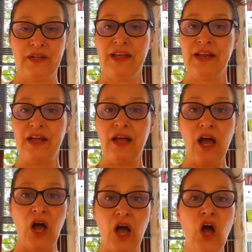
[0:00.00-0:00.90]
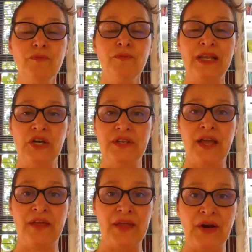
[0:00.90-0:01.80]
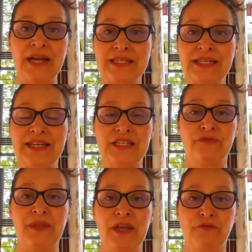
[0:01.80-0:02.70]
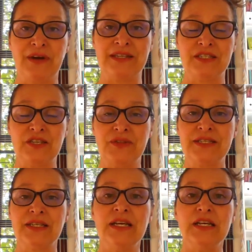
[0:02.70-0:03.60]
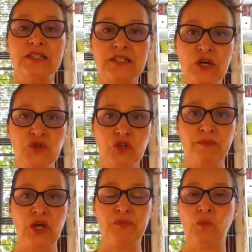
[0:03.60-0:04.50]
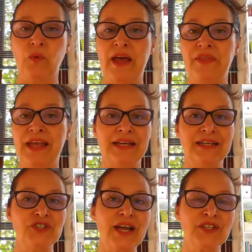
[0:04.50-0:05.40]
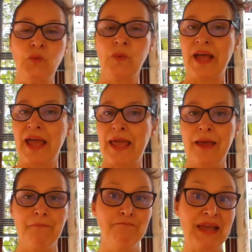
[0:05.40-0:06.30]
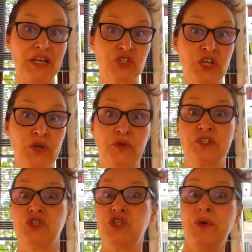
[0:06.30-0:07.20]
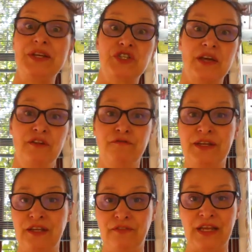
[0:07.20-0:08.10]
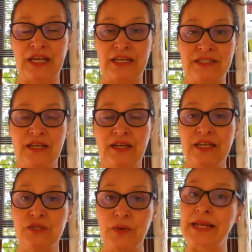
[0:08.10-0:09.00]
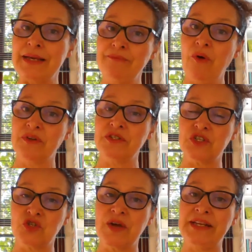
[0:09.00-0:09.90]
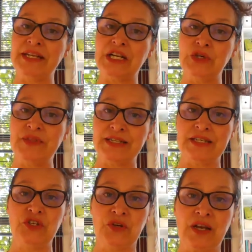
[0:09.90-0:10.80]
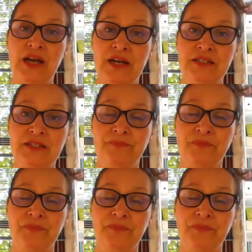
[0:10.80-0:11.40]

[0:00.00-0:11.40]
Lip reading: They're at home alone and they're isolated from their friends. So this social moment where they chat away, make jokes, show each other funny things, it's really important to try and include that in your class.